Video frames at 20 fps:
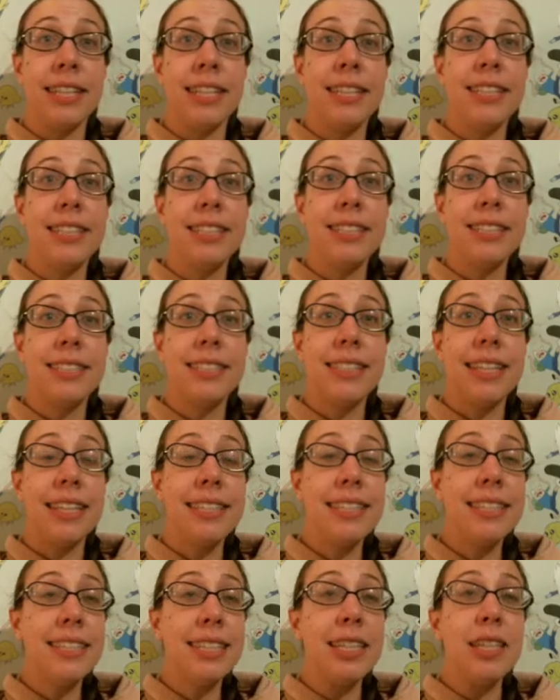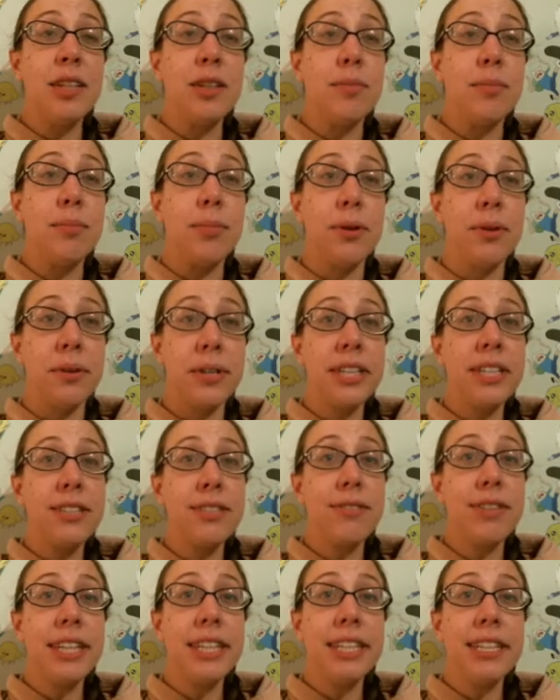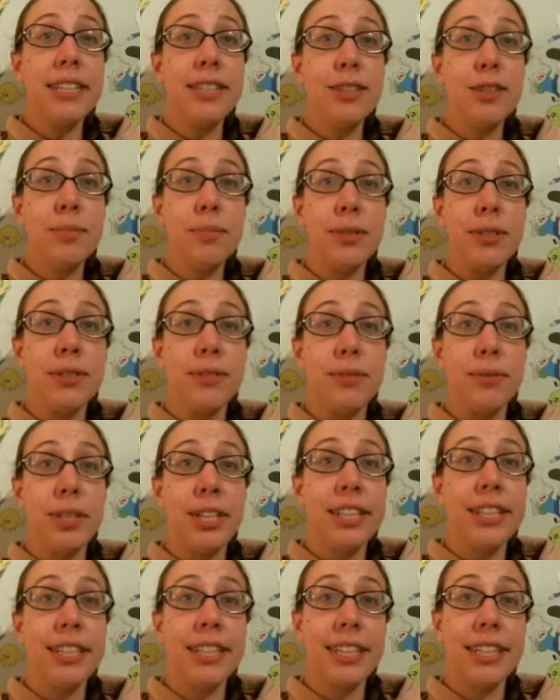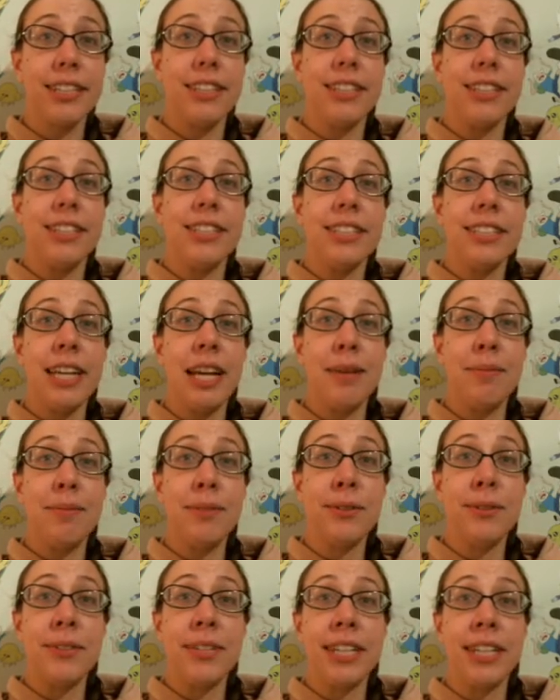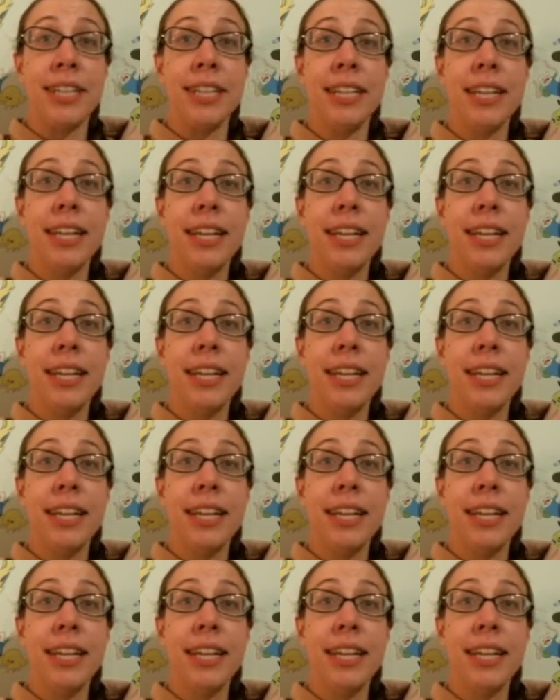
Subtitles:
And it says it in points right here, but if we click on tabloid,